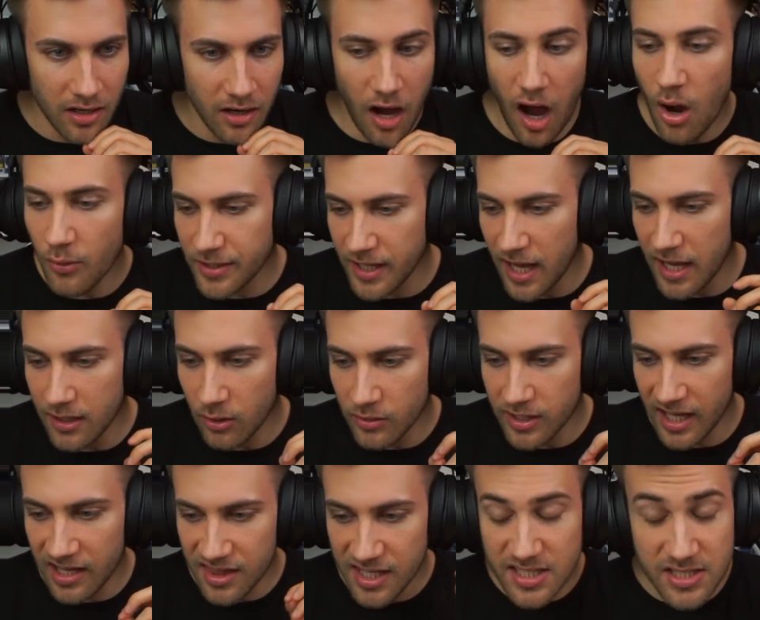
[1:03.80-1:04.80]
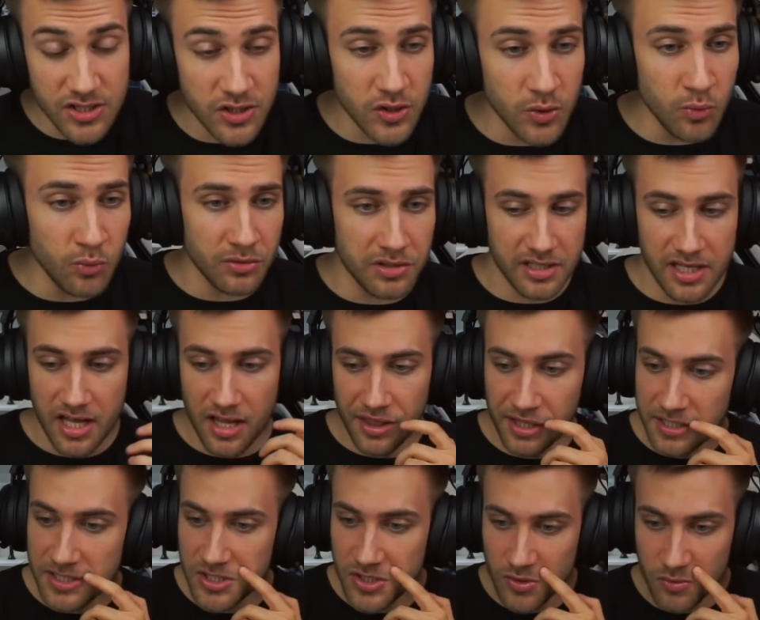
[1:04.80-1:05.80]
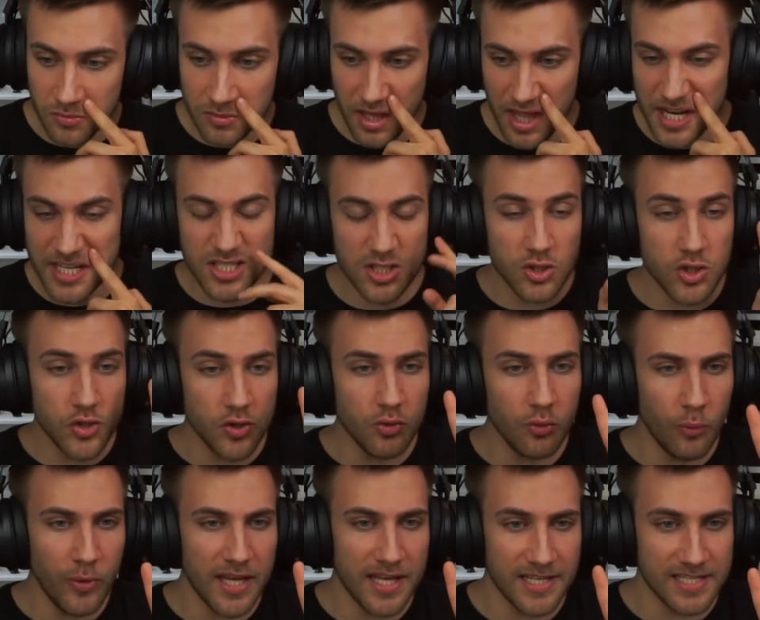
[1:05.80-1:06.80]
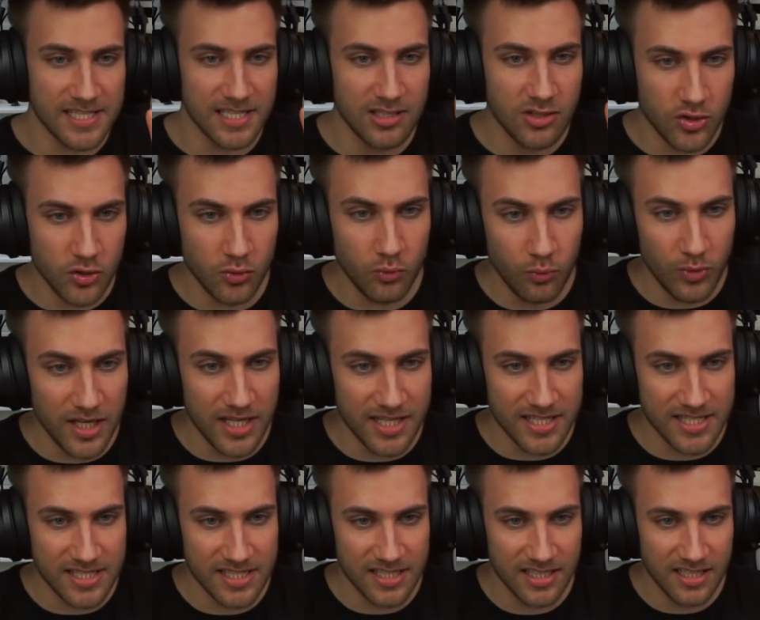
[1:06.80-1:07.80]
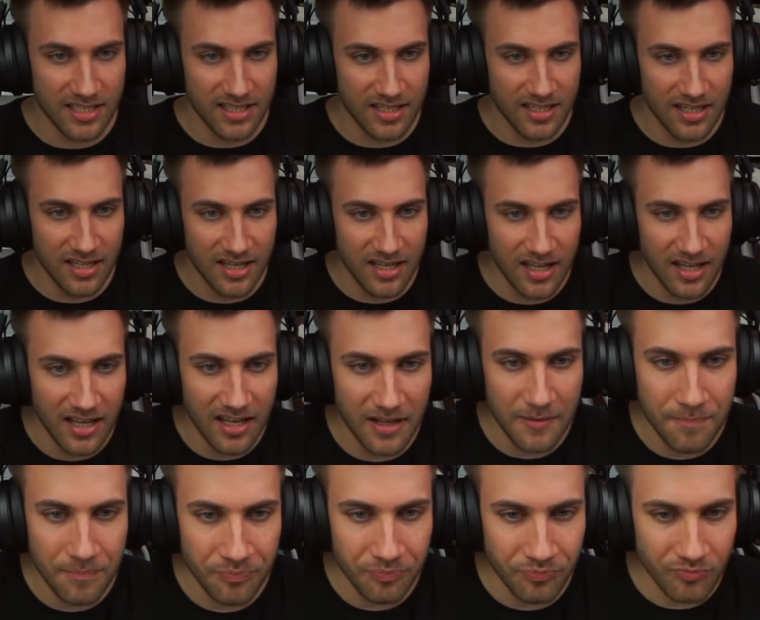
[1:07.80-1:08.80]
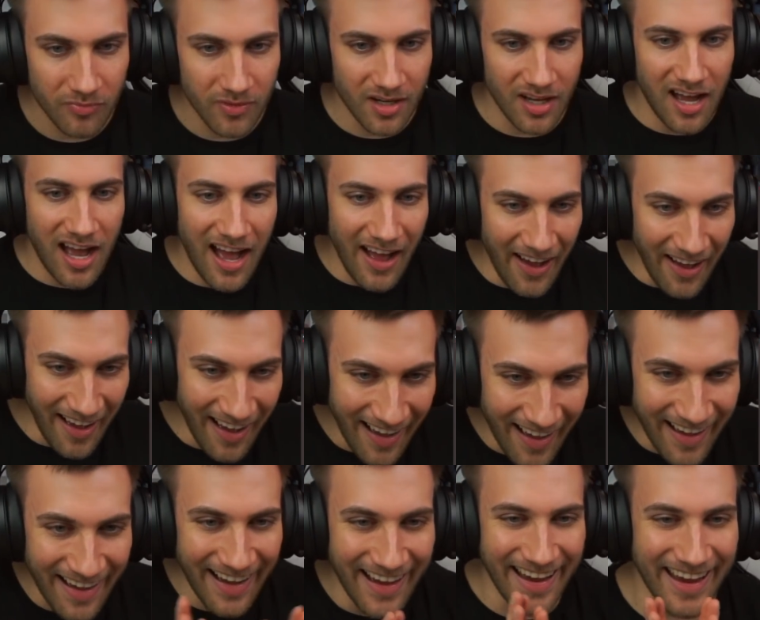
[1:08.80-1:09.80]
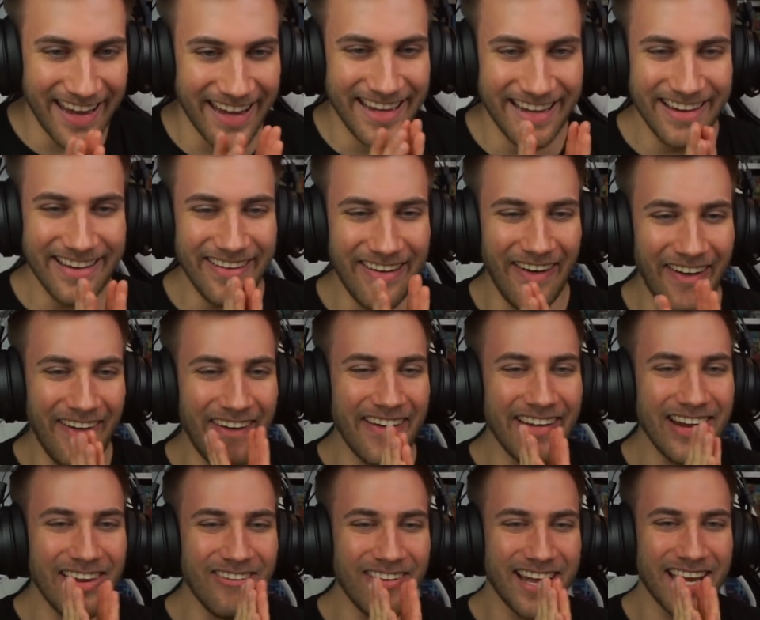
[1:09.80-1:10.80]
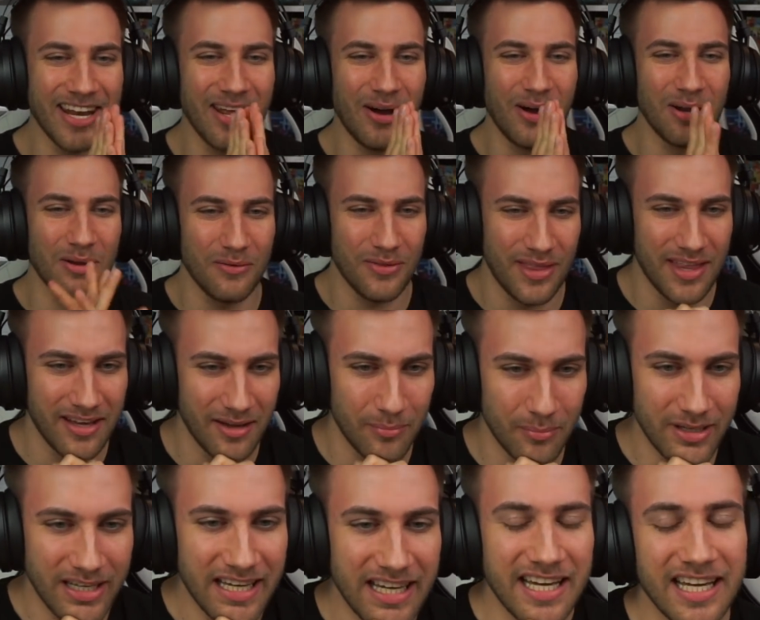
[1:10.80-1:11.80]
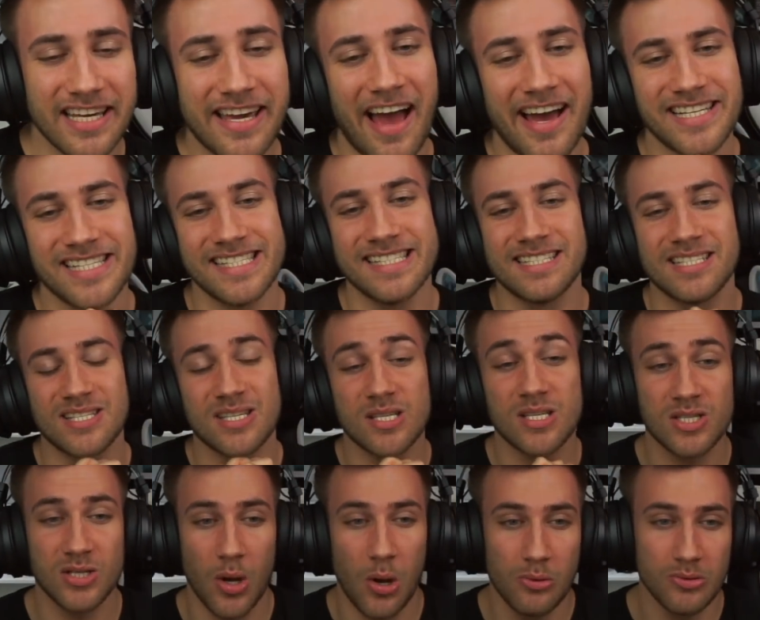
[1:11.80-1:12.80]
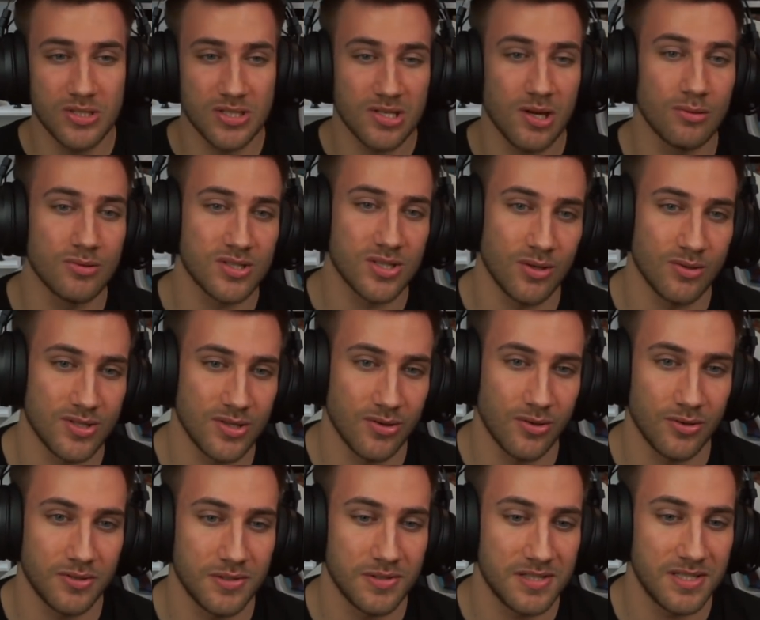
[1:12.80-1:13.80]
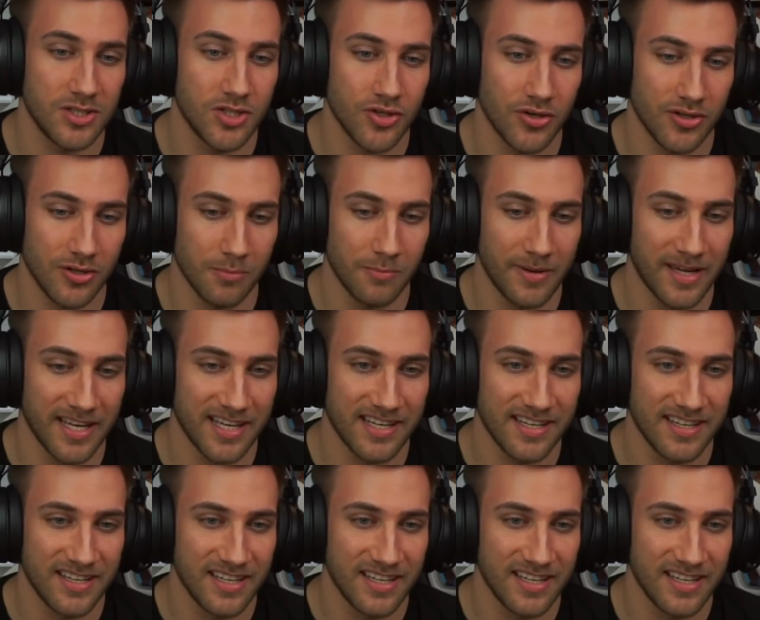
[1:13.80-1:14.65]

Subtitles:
Okay, that is soon, that is in 2 weeks. Hi! Oh, look at all of them! Guys, it is so good to see Jungin back.